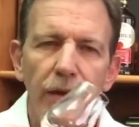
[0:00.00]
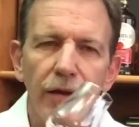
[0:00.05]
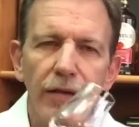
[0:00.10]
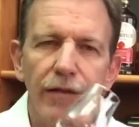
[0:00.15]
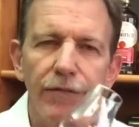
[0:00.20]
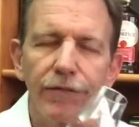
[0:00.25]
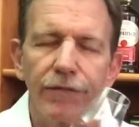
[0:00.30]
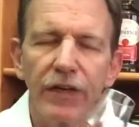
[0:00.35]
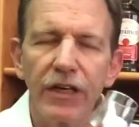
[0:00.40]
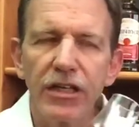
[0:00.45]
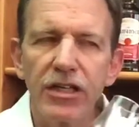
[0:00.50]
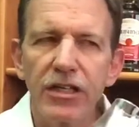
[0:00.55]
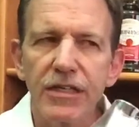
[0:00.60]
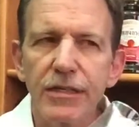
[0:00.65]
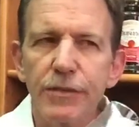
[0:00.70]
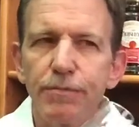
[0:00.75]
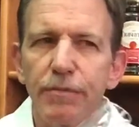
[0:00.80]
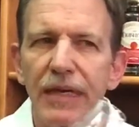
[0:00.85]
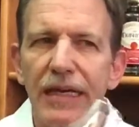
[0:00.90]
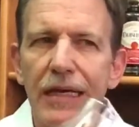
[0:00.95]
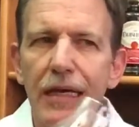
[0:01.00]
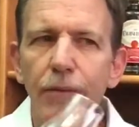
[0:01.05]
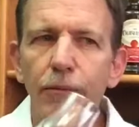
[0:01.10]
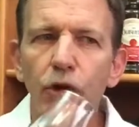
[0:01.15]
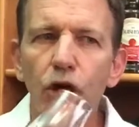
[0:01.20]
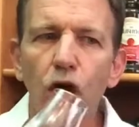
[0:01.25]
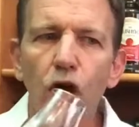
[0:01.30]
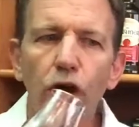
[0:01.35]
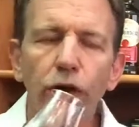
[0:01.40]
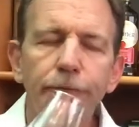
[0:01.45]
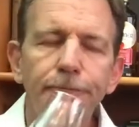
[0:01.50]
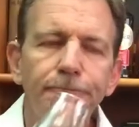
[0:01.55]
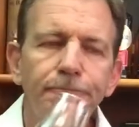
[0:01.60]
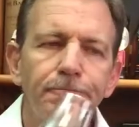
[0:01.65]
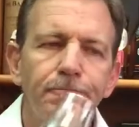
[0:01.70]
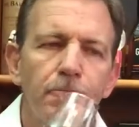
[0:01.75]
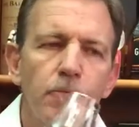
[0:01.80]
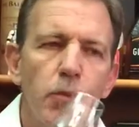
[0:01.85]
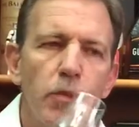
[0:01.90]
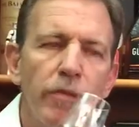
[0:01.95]
The finish is medium long.
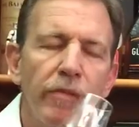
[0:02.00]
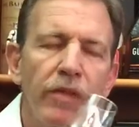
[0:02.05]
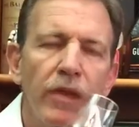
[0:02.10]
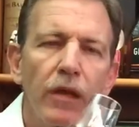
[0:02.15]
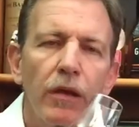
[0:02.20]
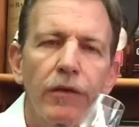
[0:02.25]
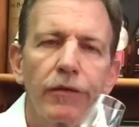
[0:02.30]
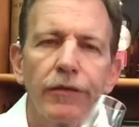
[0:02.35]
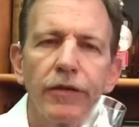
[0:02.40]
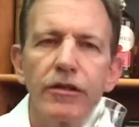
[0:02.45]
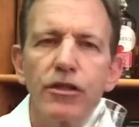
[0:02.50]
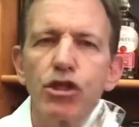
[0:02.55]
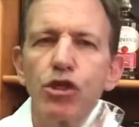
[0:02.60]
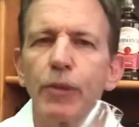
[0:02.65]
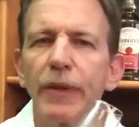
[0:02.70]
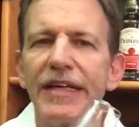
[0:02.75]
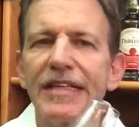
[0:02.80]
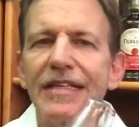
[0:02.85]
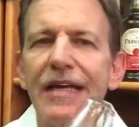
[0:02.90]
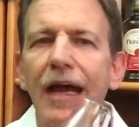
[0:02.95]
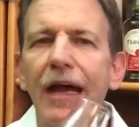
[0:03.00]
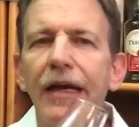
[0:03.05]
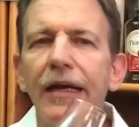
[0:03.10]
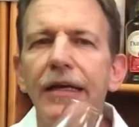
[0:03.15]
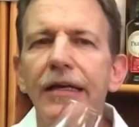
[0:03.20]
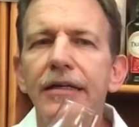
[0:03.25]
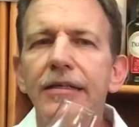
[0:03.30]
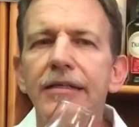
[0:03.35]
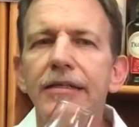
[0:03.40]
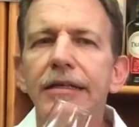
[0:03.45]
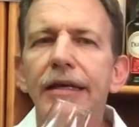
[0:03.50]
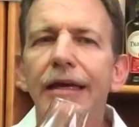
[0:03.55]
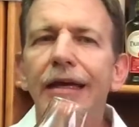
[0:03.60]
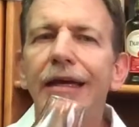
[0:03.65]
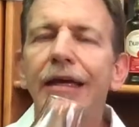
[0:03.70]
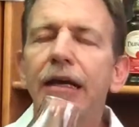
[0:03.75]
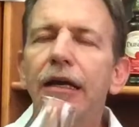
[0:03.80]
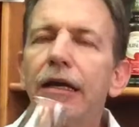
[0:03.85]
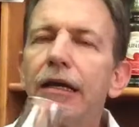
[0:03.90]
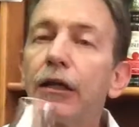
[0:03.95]
The sweet honey is
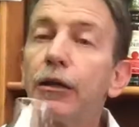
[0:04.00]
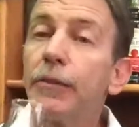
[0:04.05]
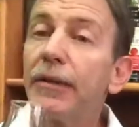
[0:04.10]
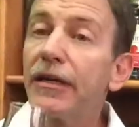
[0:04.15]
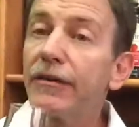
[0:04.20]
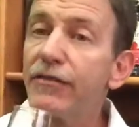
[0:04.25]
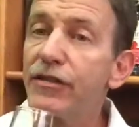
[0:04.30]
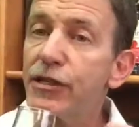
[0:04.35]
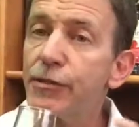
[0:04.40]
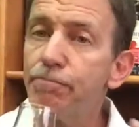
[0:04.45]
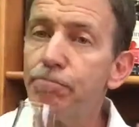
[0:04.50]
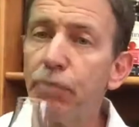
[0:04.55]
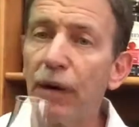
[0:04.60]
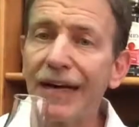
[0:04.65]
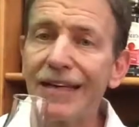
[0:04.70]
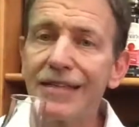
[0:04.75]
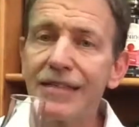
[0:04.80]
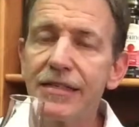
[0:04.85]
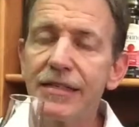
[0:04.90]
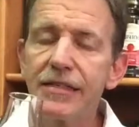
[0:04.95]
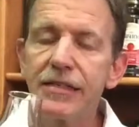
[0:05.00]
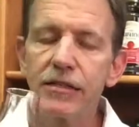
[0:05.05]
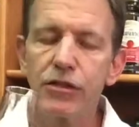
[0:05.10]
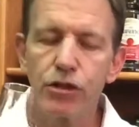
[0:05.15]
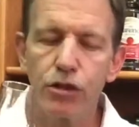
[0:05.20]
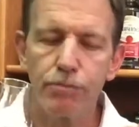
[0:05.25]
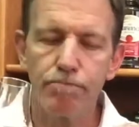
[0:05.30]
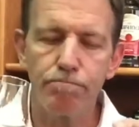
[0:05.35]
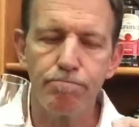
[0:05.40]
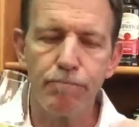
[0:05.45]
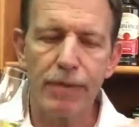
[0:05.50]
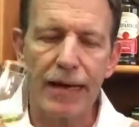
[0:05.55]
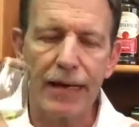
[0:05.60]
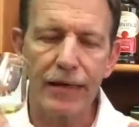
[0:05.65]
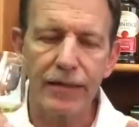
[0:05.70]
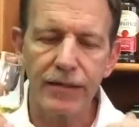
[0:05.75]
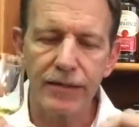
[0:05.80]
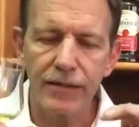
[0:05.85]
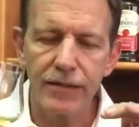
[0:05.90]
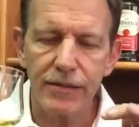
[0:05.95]
there, a little bit of spices to
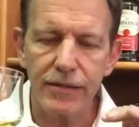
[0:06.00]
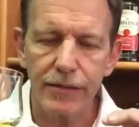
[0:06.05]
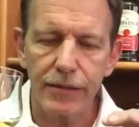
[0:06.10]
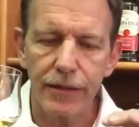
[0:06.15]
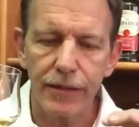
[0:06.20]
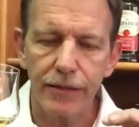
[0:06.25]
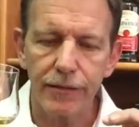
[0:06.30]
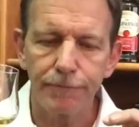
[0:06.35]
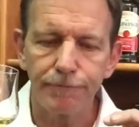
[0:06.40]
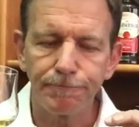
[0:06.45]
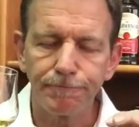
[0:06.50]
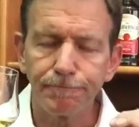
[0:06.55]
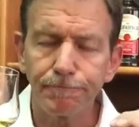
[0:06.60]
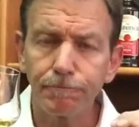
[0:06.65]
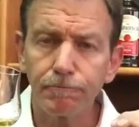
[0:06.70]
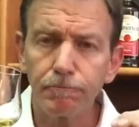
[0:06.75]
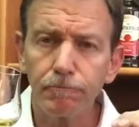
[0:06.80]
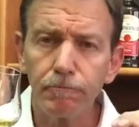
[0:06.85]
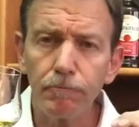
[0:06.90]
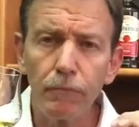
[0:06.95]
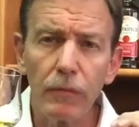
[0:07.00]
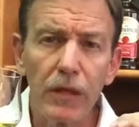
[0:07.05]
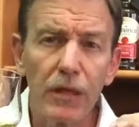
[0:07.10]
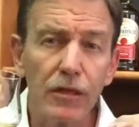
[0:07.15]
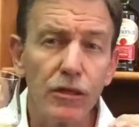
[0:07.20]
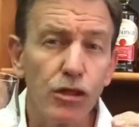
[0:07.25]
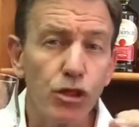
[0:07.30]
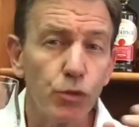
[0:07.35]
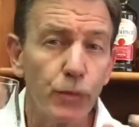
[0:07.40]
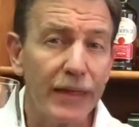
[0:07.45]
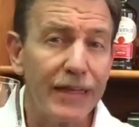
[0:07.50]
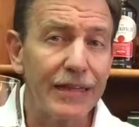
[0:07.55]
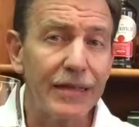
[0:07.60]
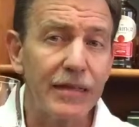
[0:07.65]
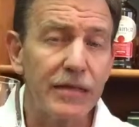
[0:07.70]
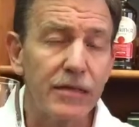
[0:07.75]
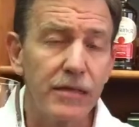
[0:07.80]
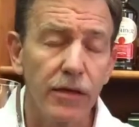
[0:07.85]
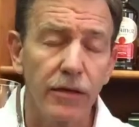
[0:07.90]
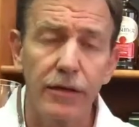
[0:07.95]
balance the
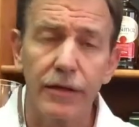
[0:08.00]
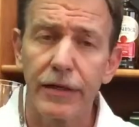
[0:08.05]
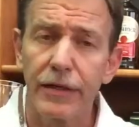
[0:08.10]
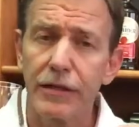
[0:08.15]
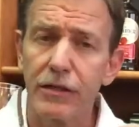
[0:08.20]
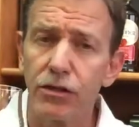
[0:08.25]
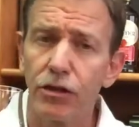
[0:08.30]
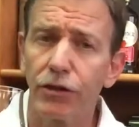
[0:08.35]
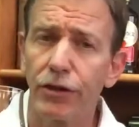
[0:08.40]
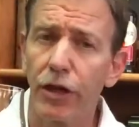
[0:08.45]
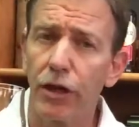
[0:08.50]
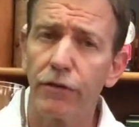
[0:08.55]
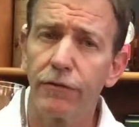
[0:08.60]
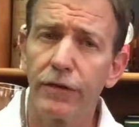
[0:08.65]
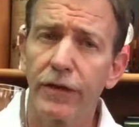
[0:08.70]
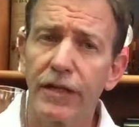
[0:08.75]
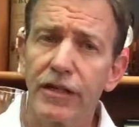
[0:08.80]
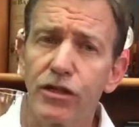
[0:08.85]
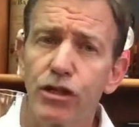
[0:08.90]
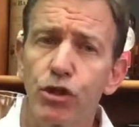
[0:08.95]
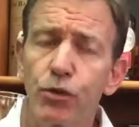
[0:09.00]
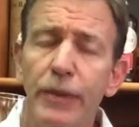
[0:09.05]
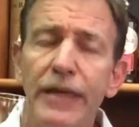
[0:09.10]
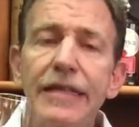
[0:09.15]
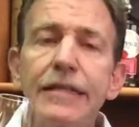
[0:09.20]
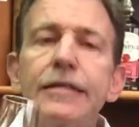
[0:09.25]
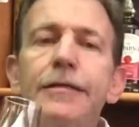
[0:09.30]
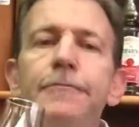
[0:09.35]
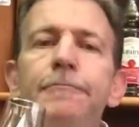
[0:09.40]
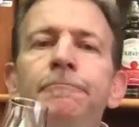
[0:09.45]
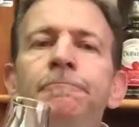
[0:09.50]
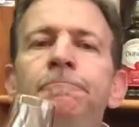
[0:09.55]
sweetness so that it's not overly sweet.